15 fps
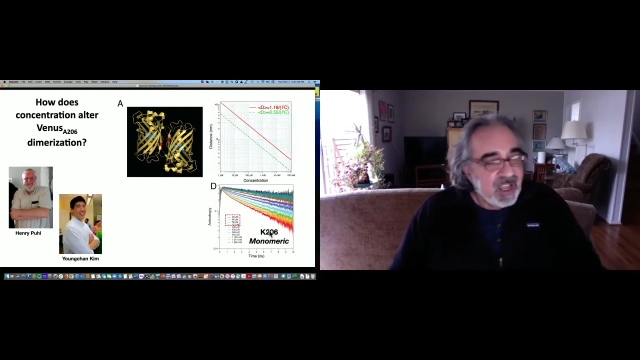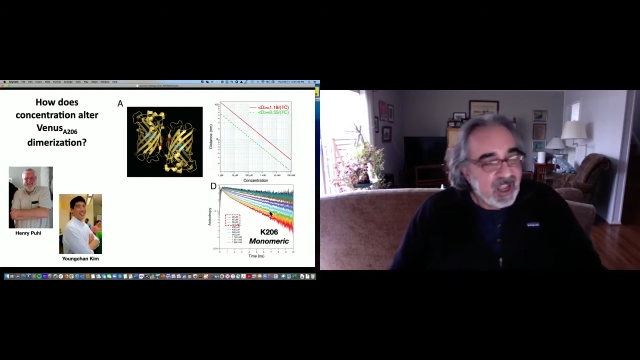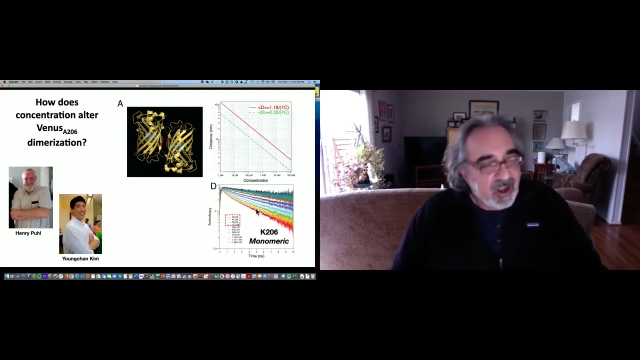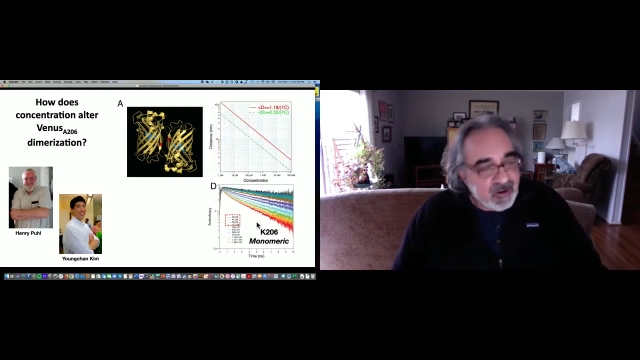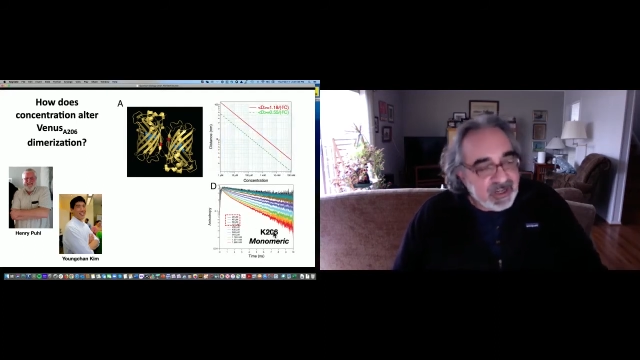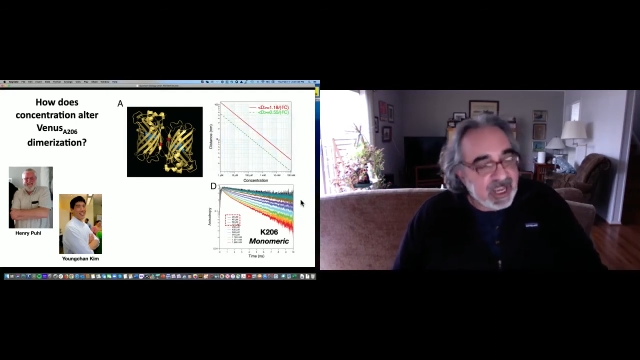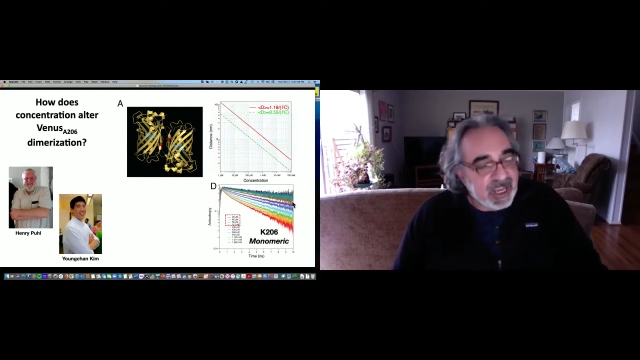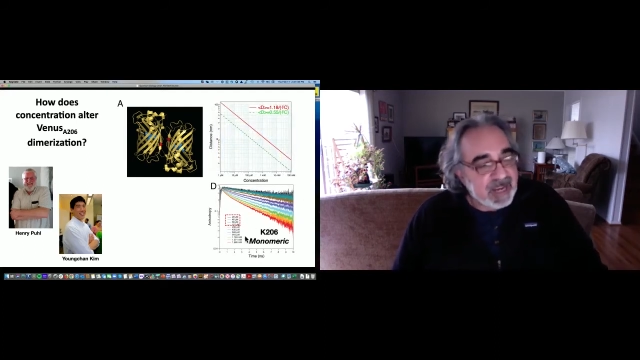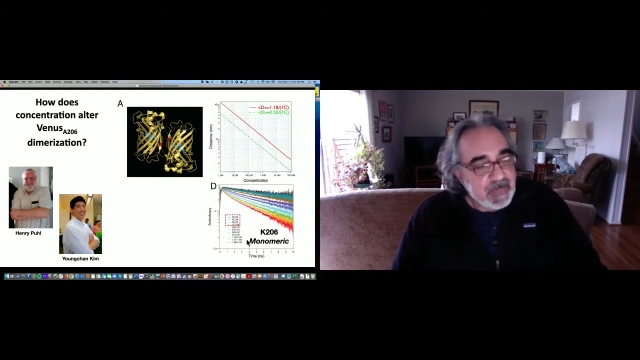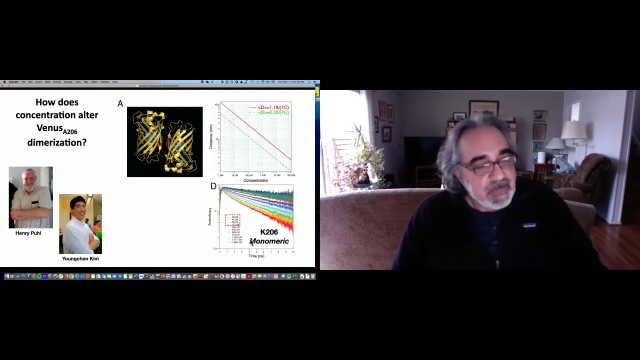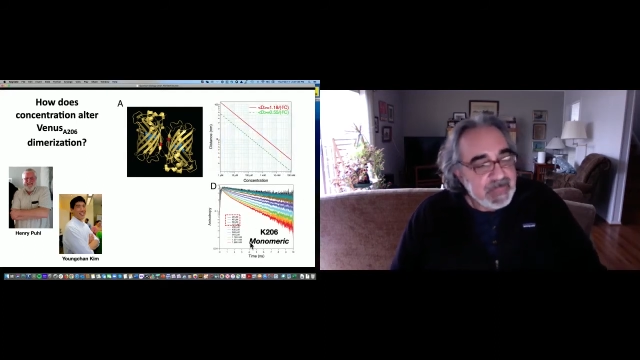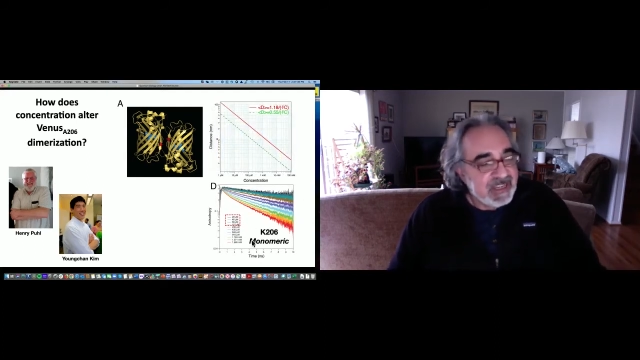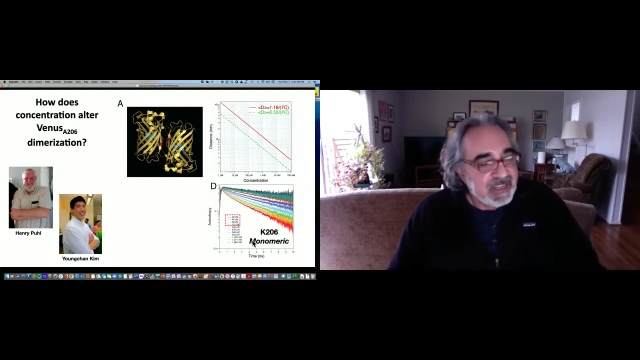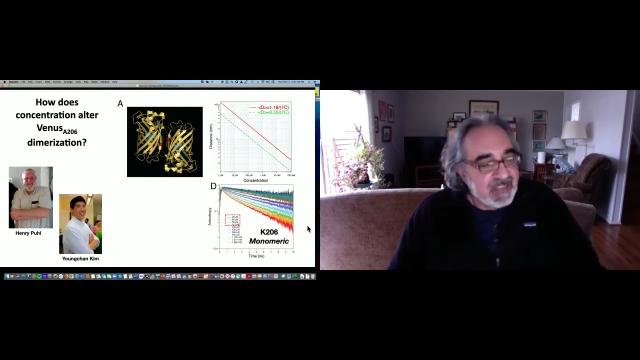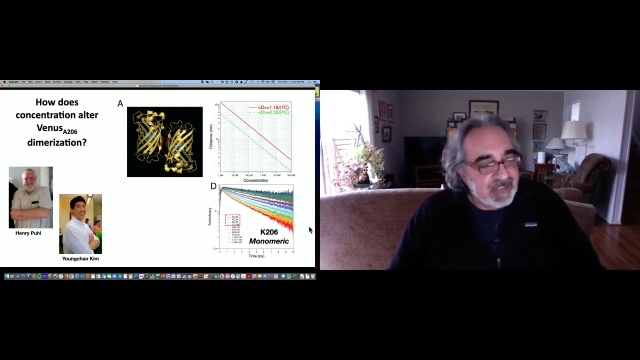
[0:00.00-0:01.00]
Okay,
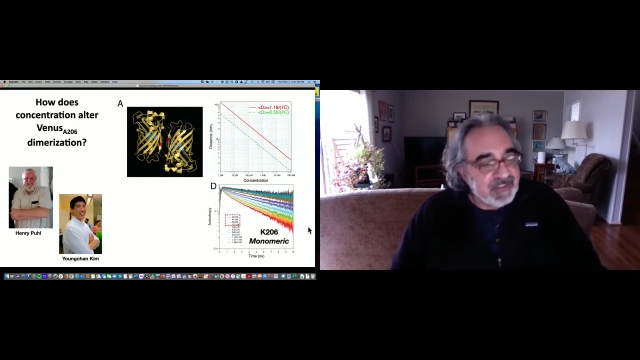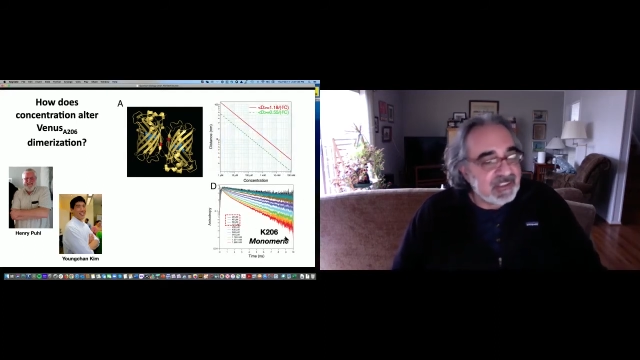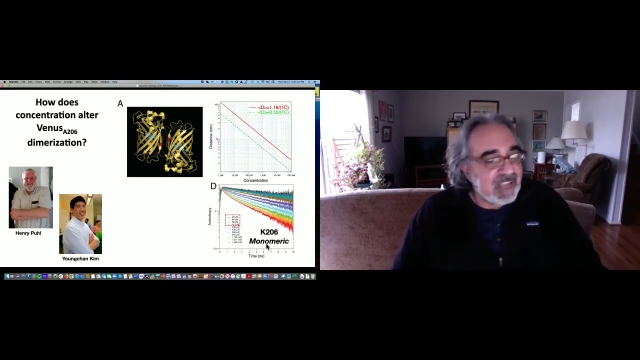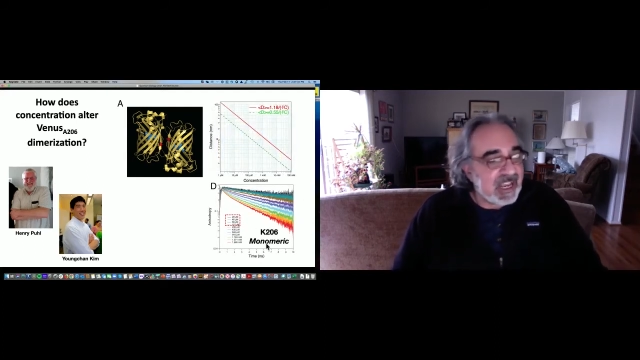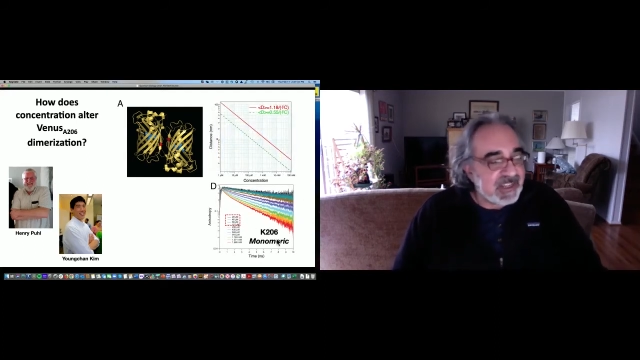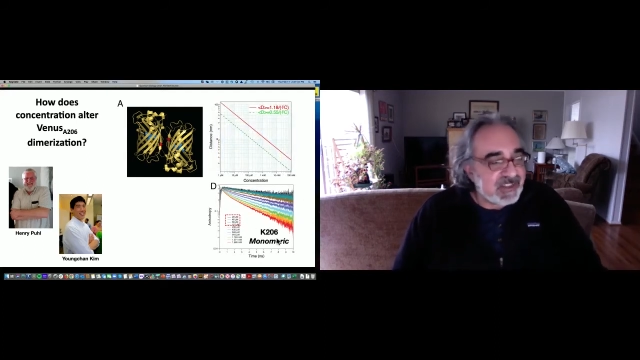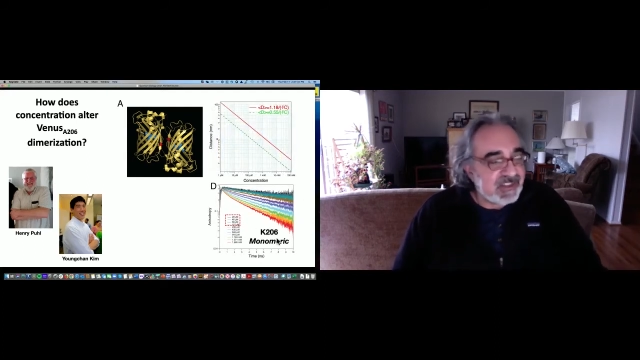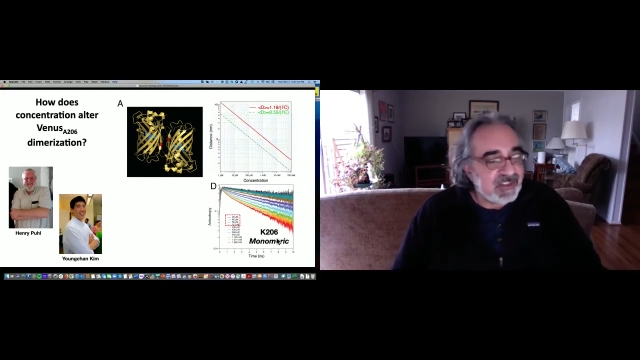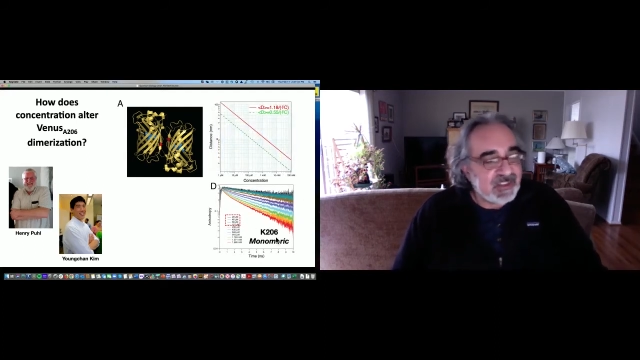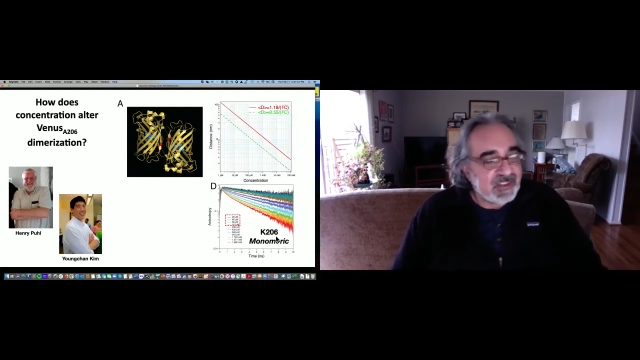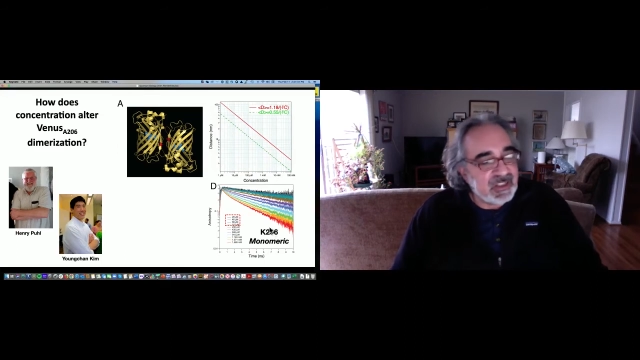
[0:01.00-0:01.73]
nonetheless,